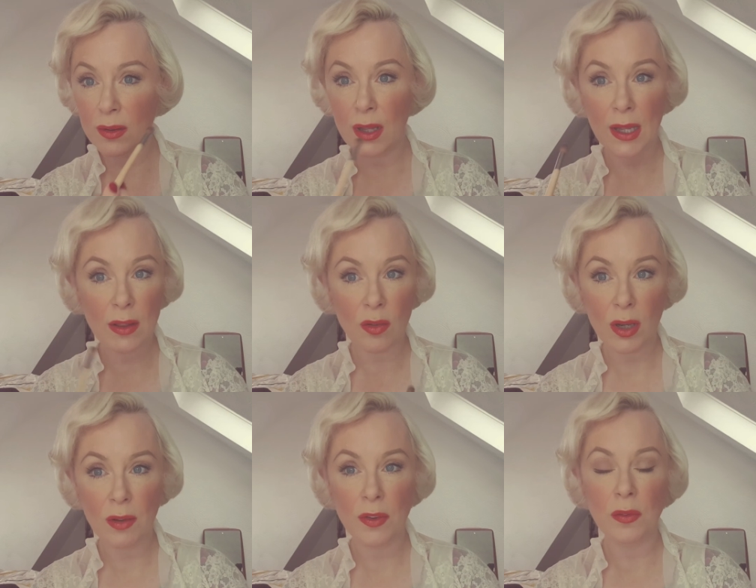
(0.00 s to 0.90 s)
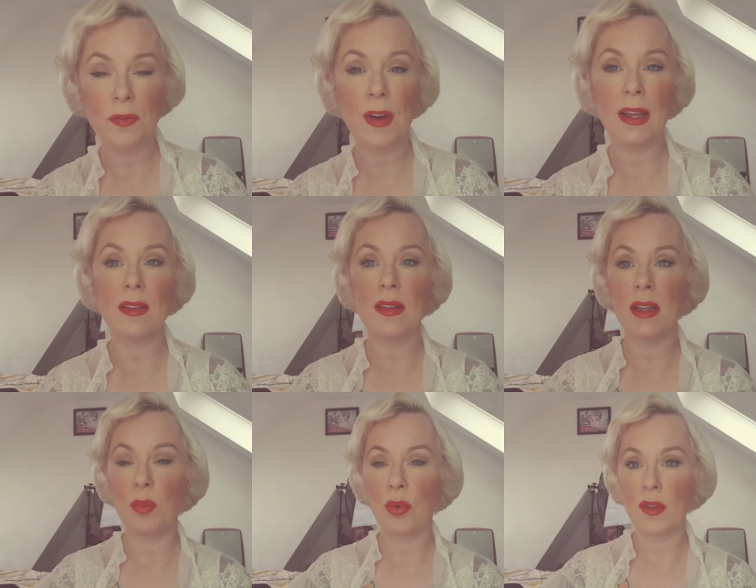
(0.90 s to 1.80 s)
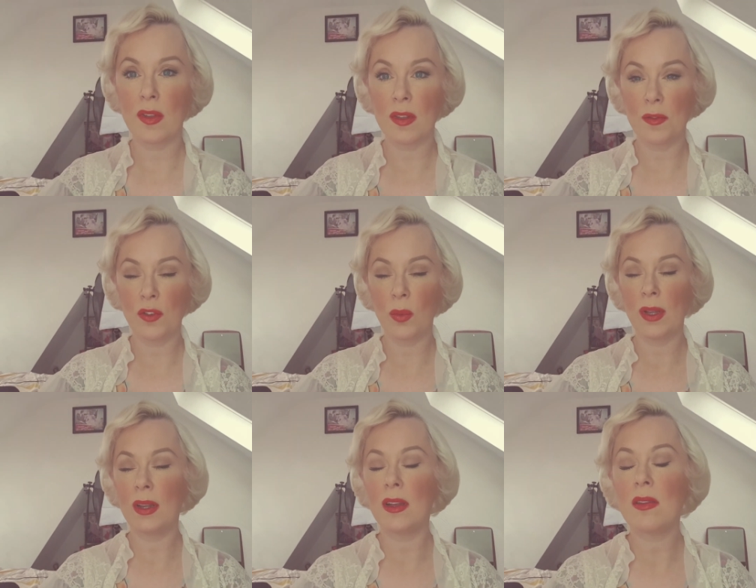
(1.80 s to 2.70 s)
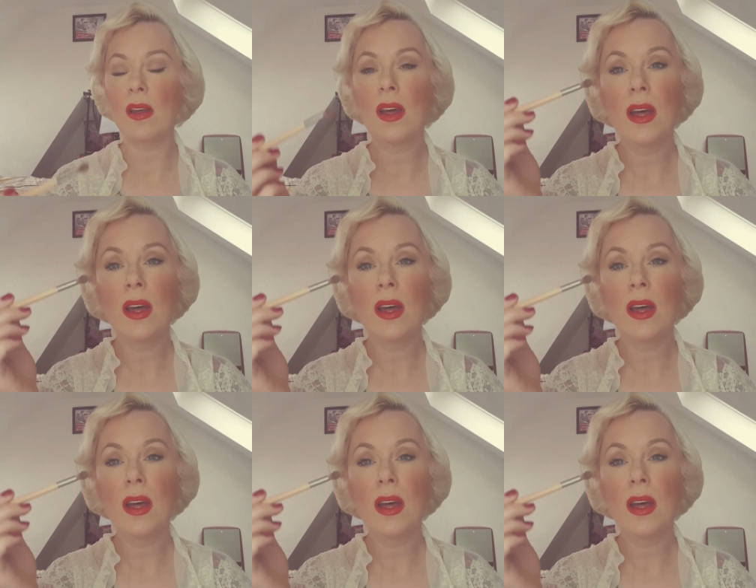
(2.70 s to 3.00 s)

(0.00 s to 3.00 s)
that gets all over your face in the process of doing this.